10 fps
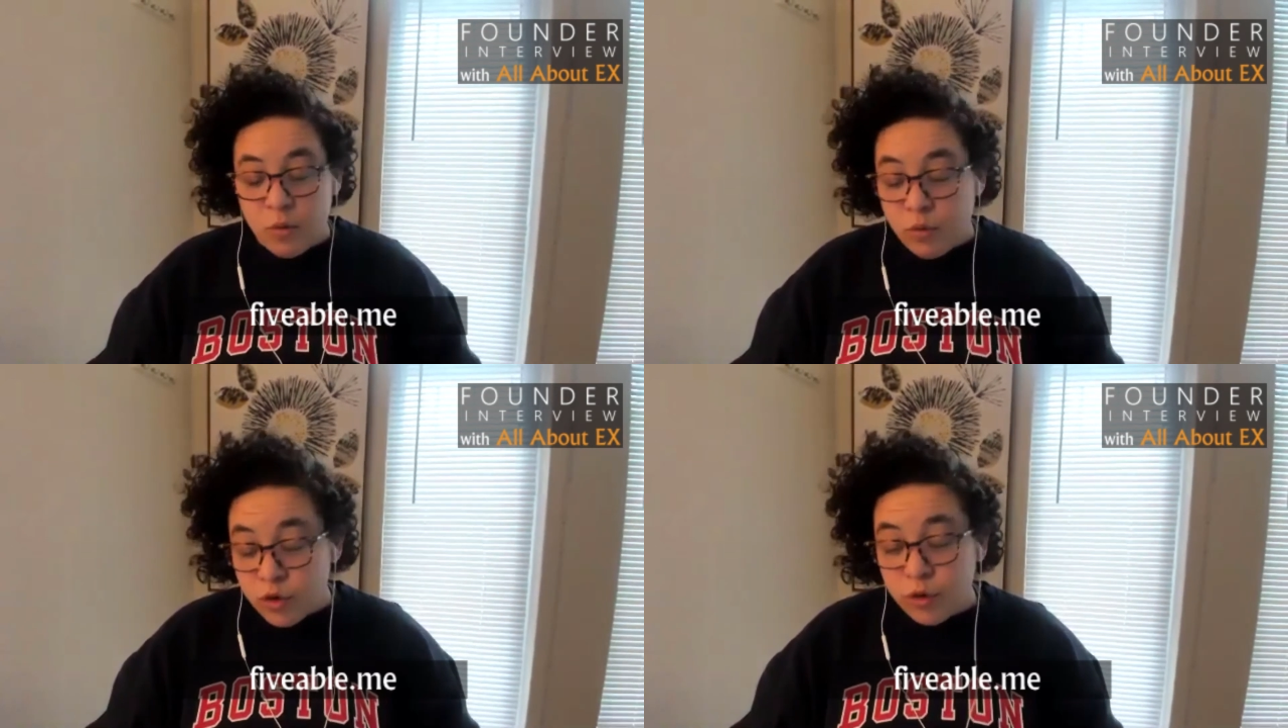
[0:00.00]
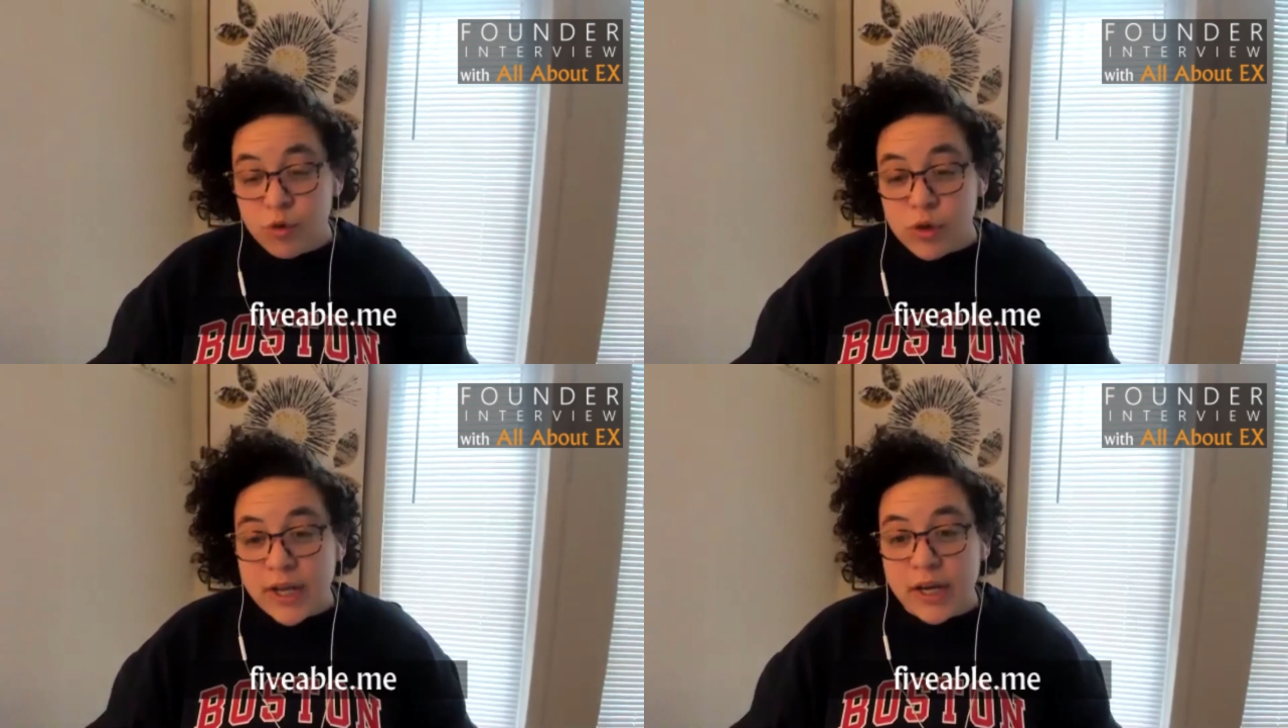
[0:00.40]

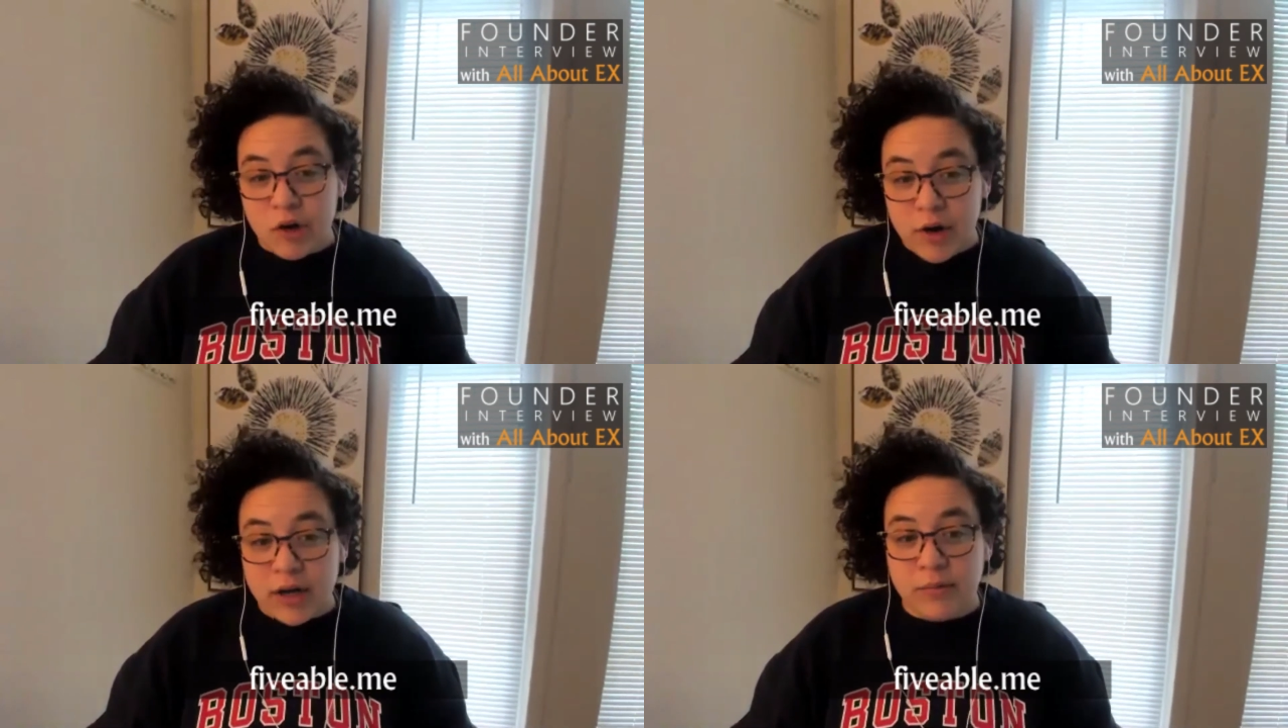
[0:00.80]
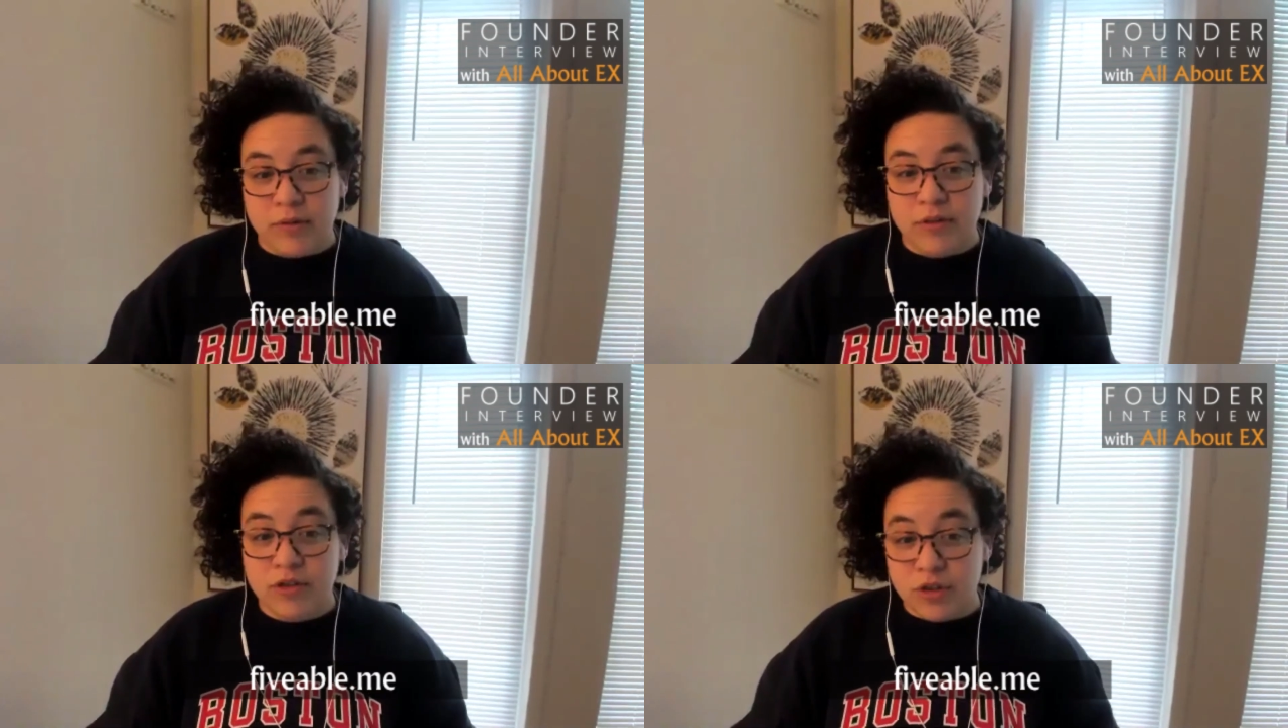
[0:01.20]
truly
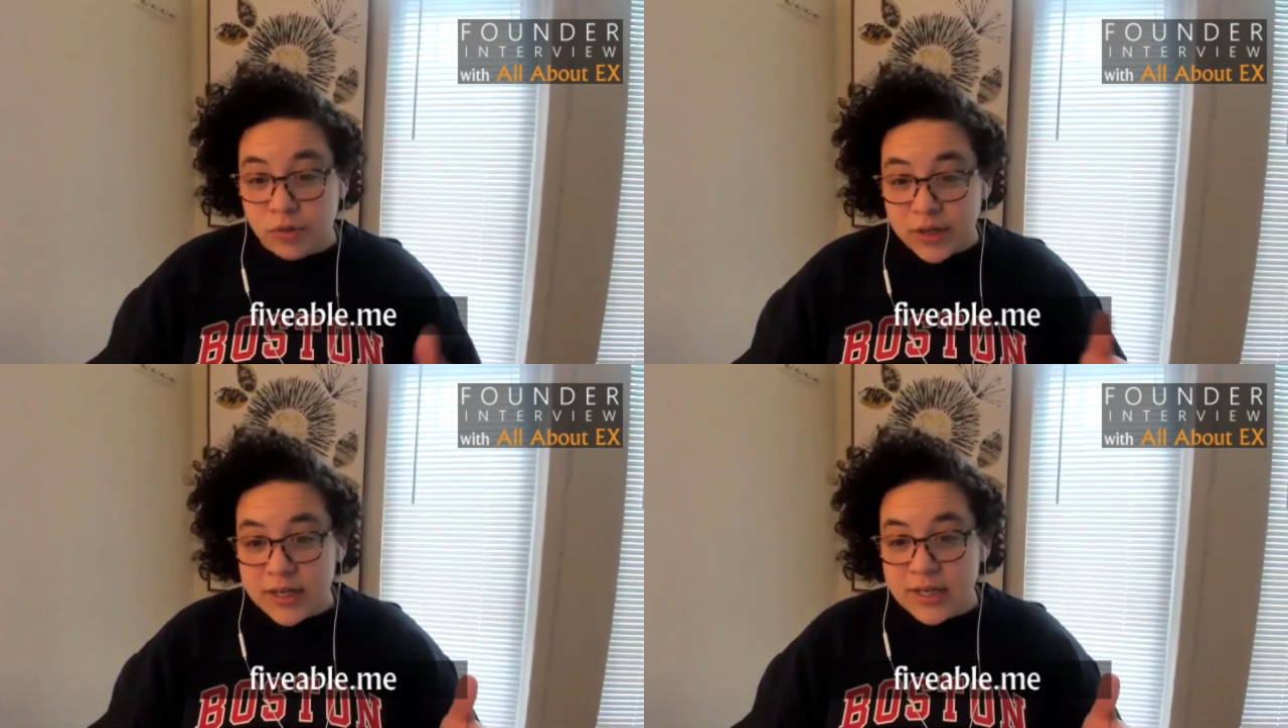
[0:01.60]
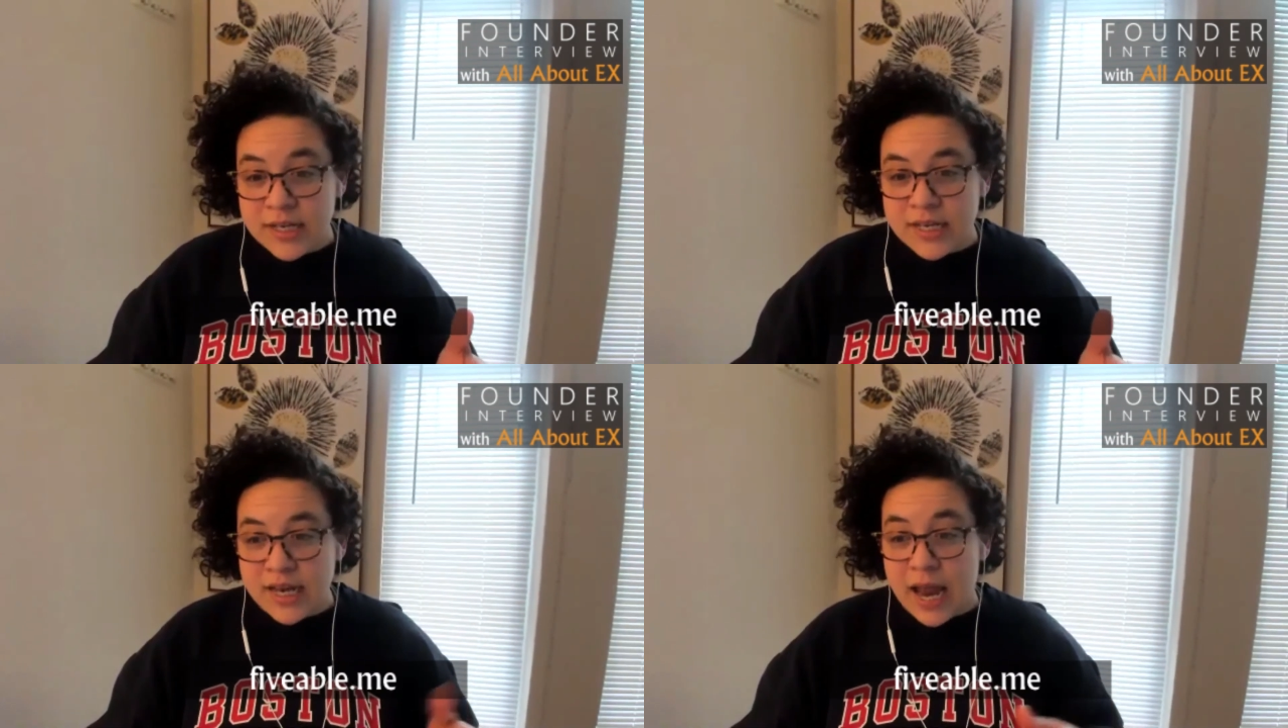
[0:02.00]
incredible
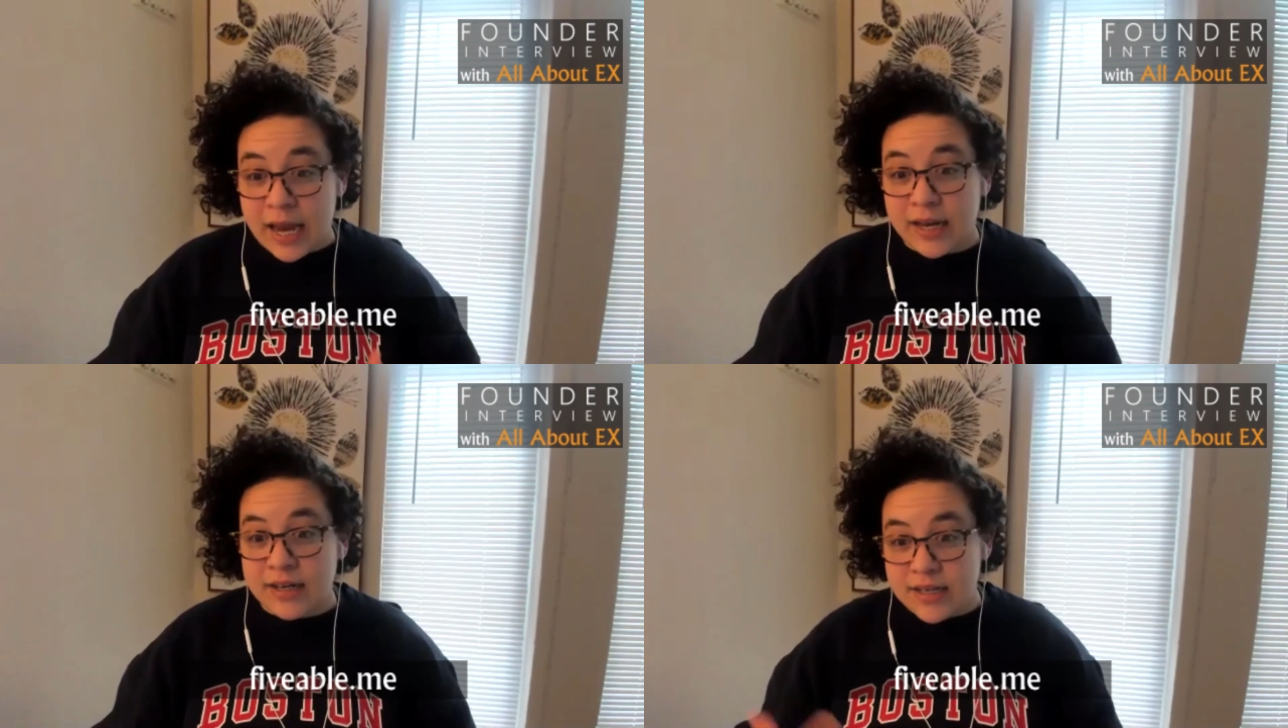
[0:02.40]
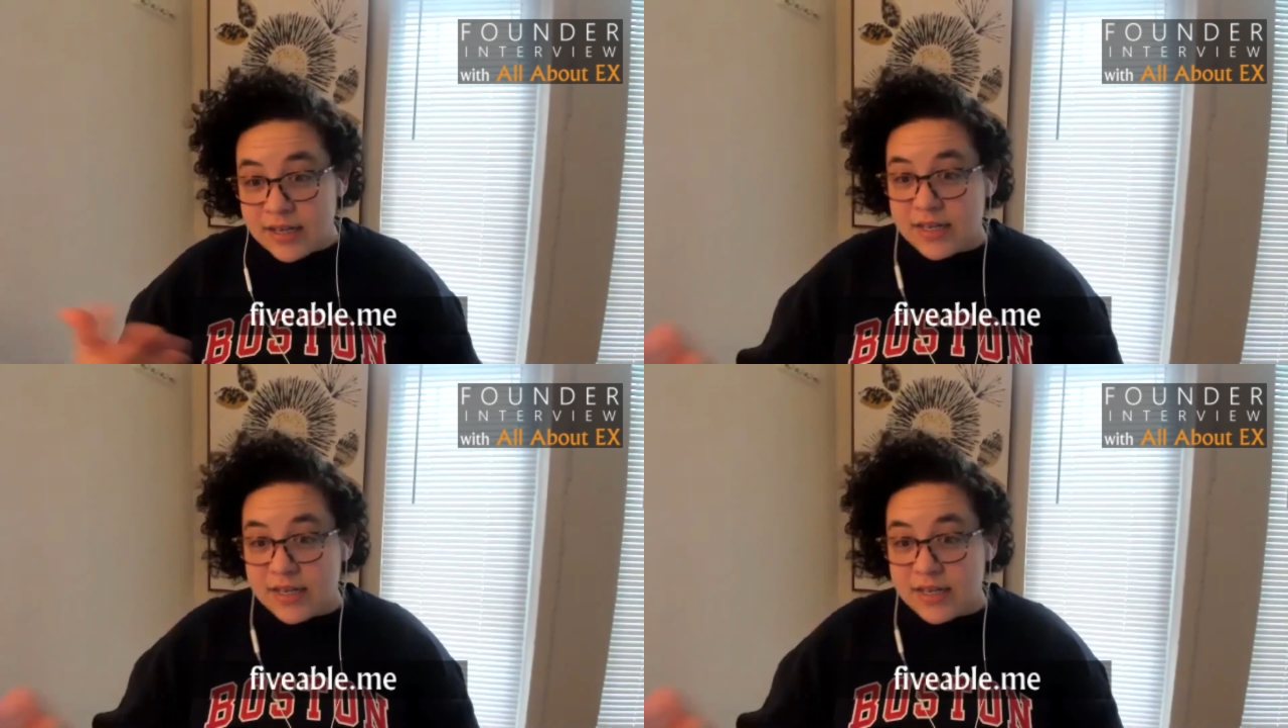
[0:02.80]
students and